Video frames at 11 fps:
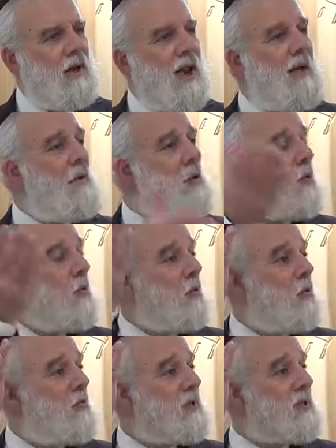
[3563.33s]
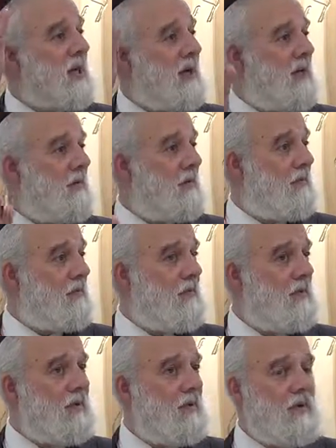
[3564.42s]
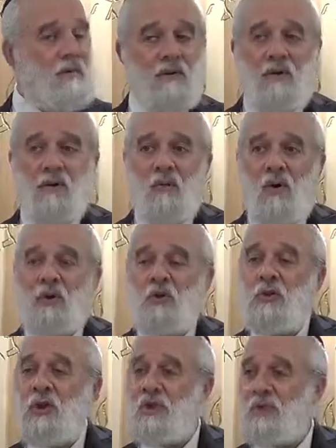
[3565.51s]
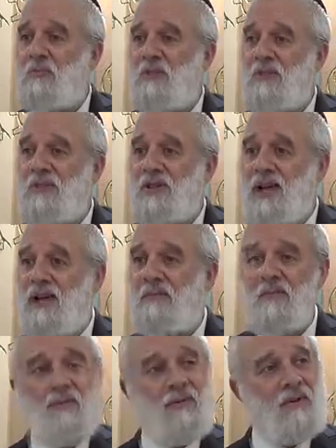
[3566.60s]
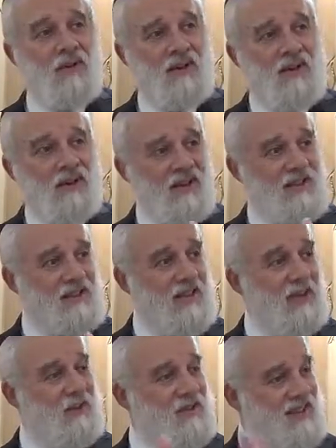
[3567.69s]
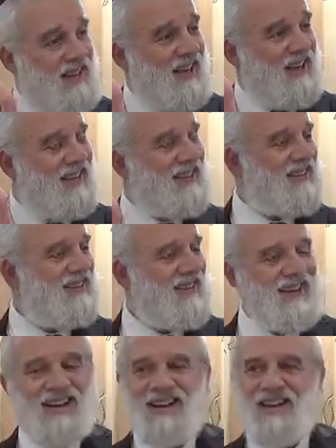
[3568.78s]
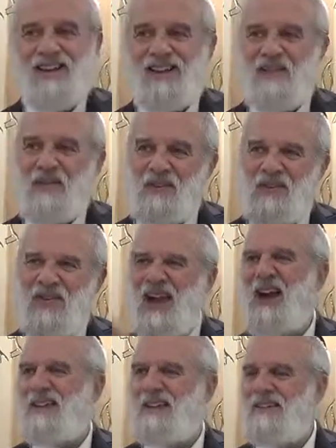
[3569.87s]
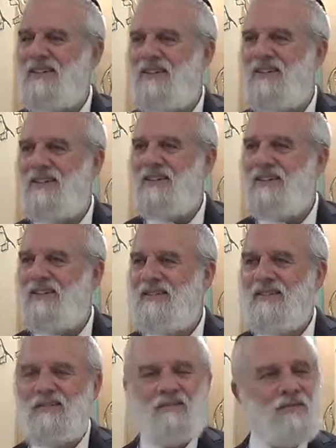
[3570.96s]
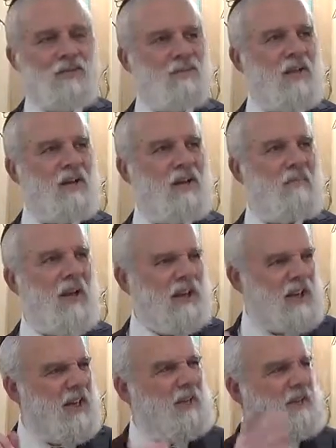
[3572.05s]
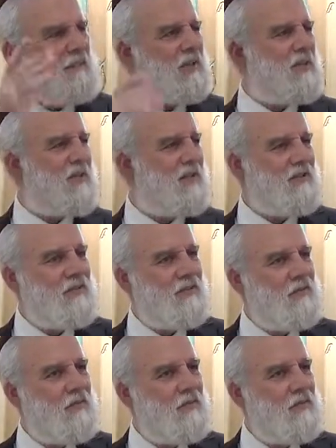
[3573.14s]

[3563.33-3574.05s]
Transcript: Lama yomru Mitzrayim? Why should the Egyptians come and say, you see, even their God was upset at them and killed them in the desert.